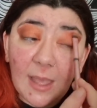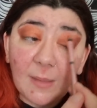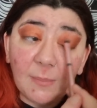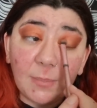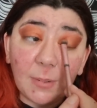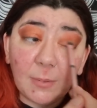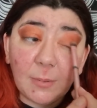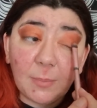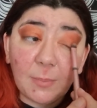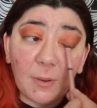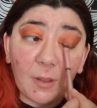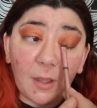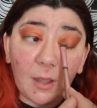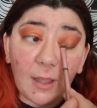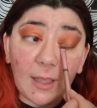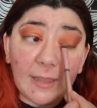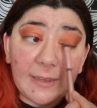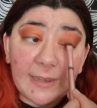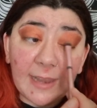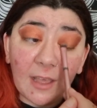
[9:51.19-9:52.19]
blah blah blah,
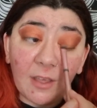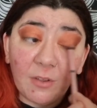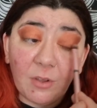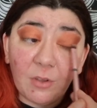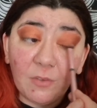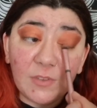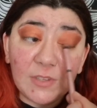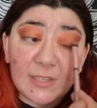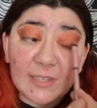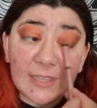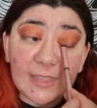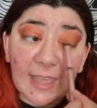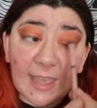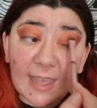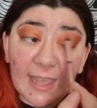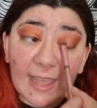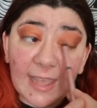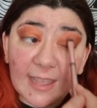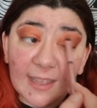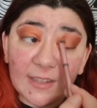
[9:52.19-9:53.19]
and now obviously they're
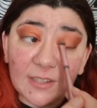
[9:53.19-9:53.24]
here.